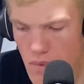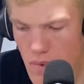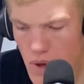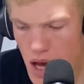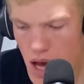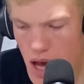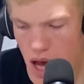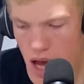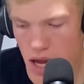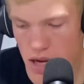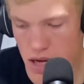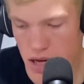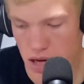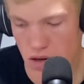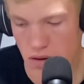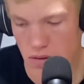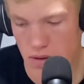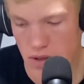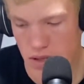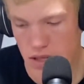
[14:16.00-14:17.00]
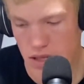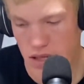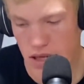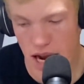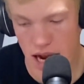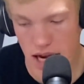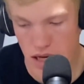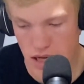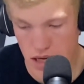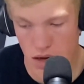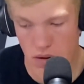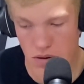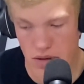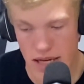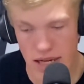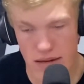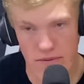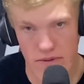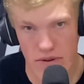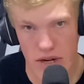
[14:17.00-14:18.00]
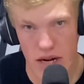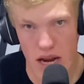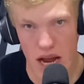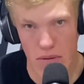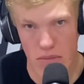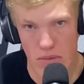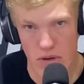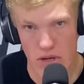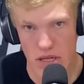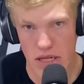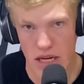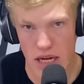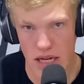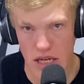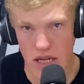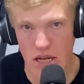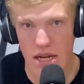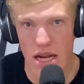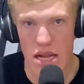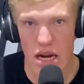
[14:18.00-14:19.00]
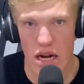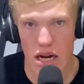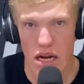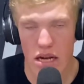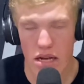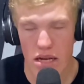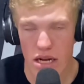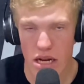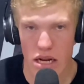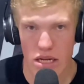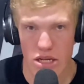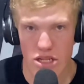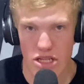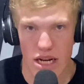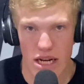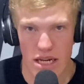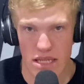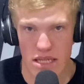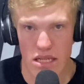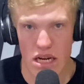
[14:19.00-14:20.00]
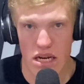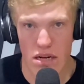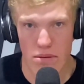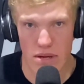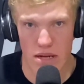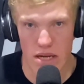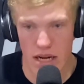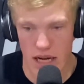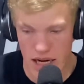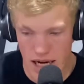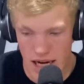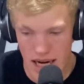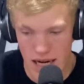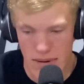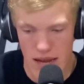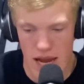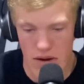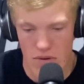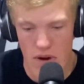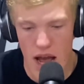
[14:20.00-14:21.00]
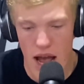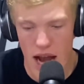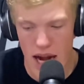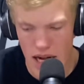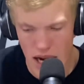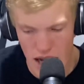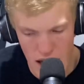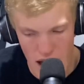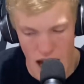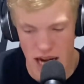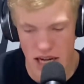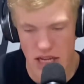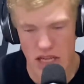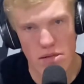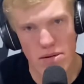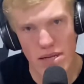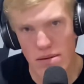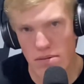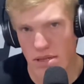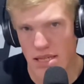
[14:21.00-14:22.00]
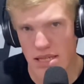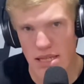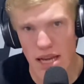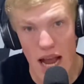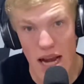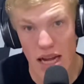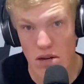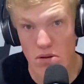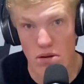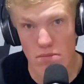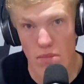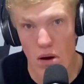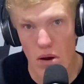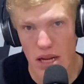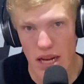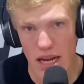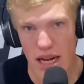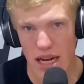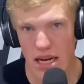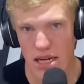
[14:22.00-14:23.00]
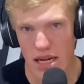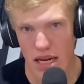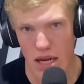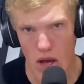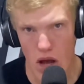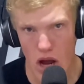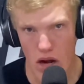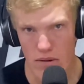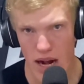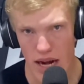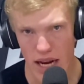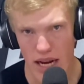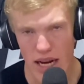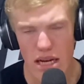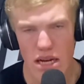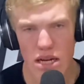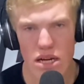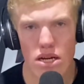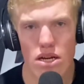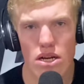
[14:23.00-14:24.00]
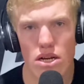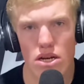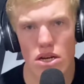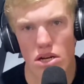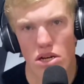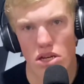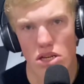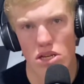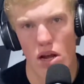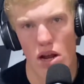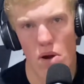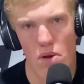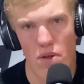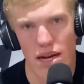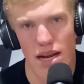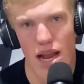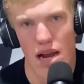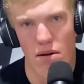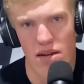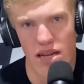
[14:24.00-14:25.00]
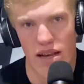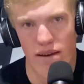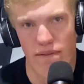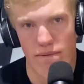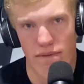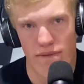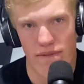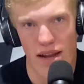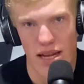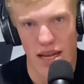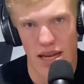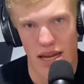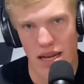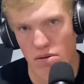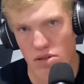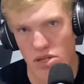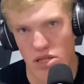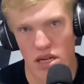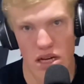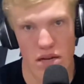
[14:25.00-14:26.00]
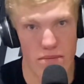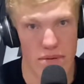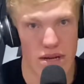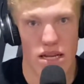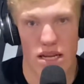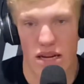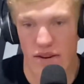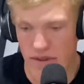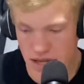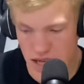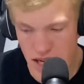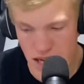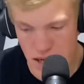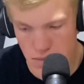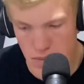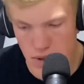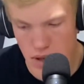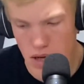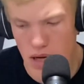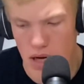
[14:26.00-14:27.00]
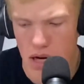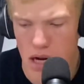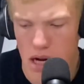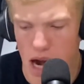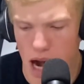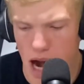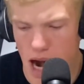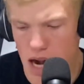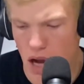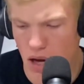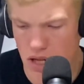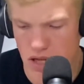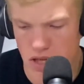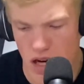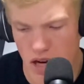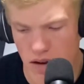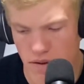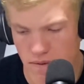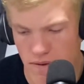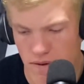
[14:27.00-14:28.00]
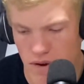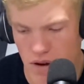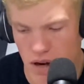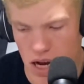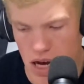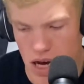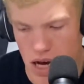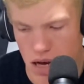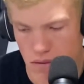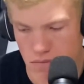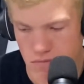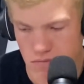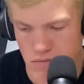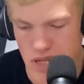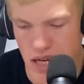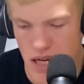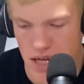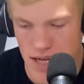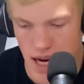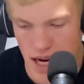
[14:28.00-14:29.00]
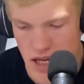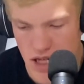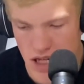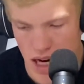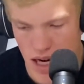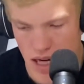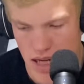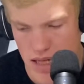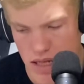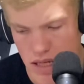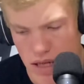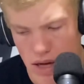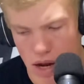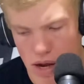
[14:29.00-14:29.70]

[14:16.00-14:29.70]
uh, who was, you know, team for Kyle Busch. It's good that they're going to, Chase is going to be able to keep that ride. I assume he was signed to a multi-year deal already, so I don't think that really affected. He was just going to be a different team. And also good for uh, Nick Sanchez